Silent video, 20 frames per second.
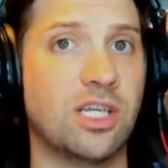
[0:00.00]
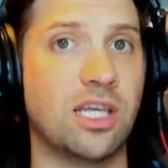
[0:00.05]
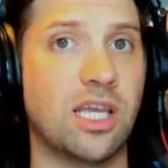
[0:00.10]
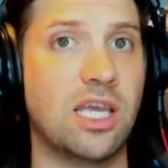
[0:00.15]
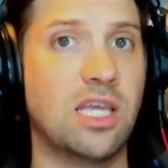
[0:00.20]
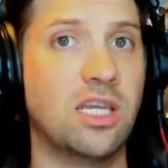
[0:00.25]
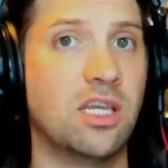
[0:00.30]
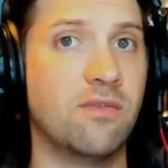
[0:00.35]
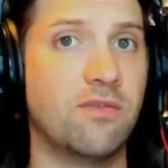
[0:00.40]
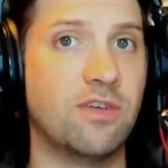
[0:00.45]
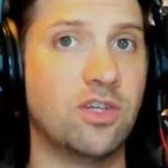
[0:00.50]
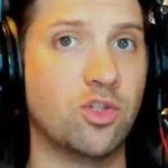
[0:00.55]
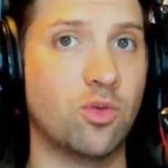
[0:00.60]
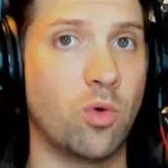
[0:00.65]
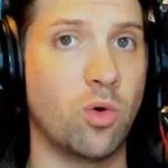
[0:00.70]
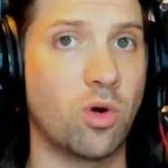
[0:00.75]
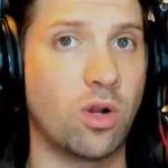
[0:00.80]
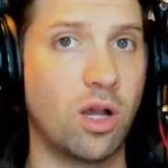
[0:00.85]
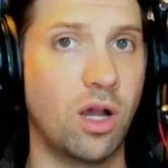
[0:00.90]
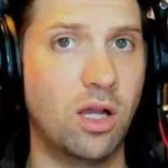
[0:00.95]

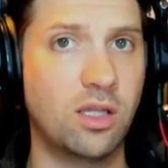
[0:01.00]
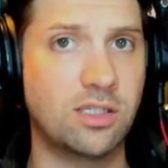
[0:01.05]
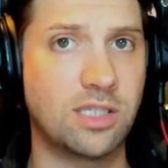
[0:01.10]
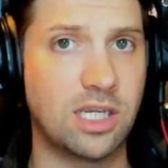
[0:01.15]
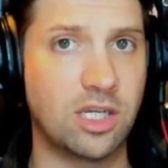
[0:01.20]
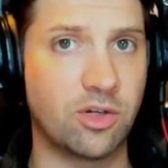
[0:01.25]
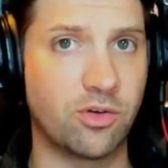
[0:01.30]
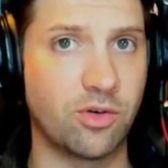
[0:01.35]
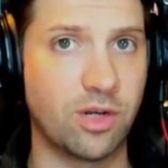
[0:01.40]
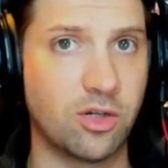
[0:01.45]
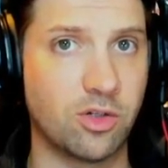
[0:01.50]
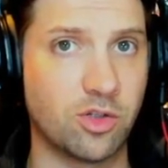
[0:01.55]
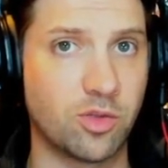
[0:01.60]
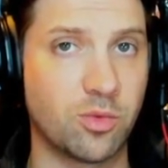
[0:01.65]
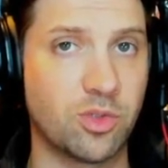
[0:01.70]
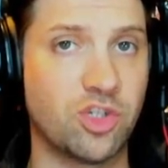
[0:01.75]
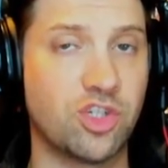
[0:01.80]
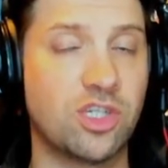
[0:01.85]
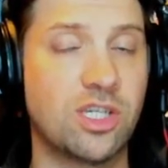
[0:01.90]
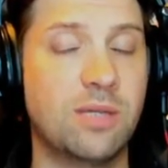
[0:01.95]
individual content creators,
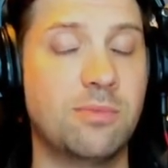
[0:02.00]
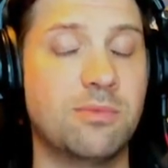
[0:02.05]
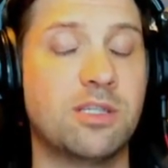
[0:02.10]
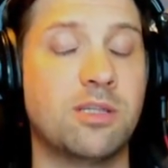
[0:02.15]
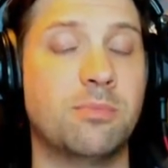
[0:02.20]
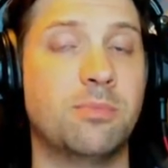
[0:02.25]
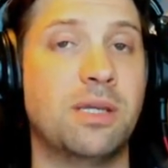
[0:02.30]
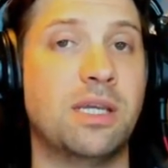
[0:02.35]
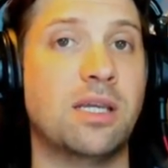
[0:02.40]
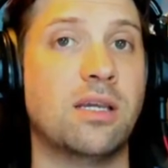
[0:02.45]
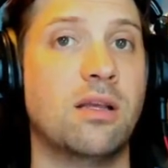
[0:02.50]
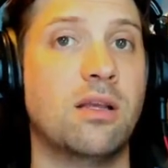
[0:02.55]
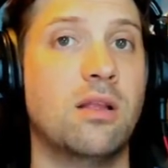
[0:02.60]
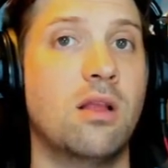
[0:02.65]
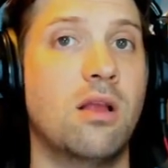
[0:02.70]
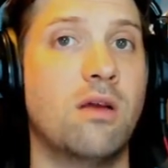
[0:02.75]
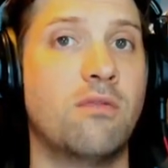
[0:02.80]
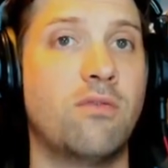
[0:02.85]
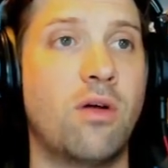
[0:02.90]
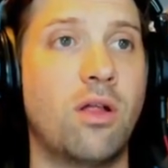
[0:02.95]
which seems to be
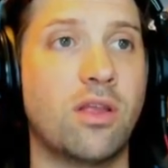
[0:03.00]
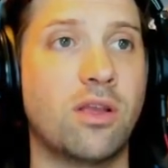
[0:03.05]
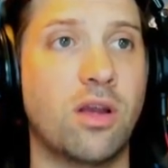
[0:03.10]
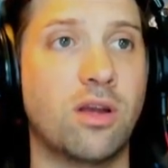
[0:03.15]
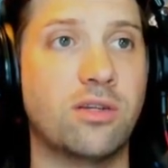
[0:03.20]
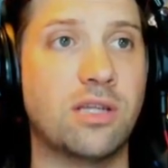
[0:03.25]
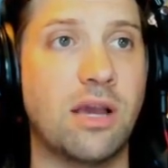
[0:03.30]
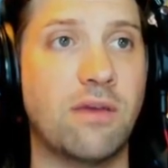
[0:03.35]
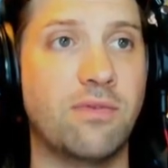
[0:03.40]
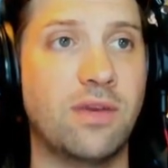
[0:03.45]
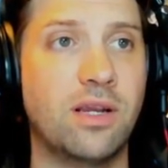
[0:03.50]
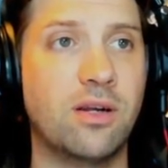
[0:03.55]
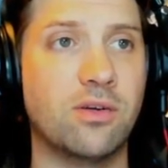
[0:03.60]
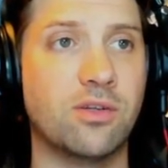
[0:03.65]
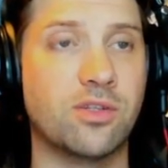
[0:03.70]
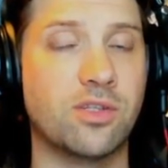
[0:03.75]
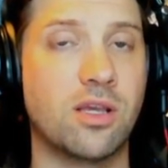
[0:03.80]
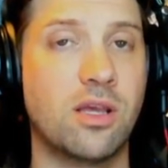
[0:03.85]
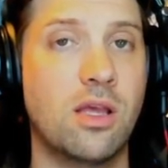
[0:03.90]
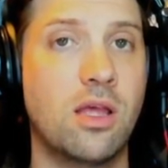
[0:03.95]
falling on deaf
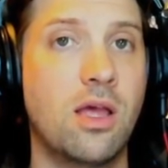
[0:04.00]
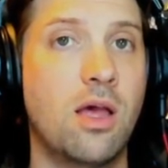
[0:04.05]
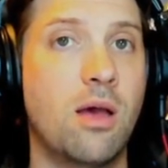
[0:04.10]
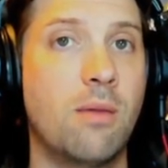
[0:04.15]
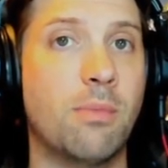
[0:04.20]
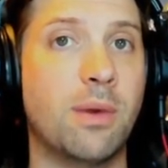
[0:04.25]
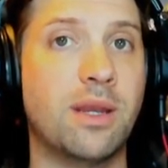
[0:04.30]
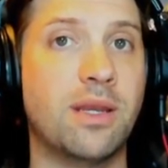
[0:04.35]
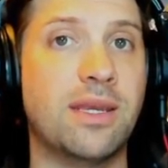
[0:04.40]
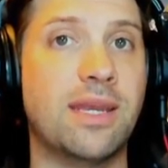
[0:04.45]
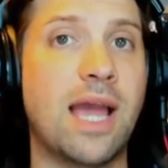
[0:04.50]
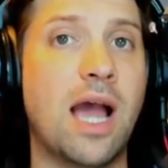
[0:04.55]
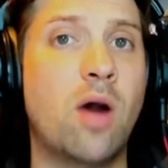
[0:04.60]
ears. But now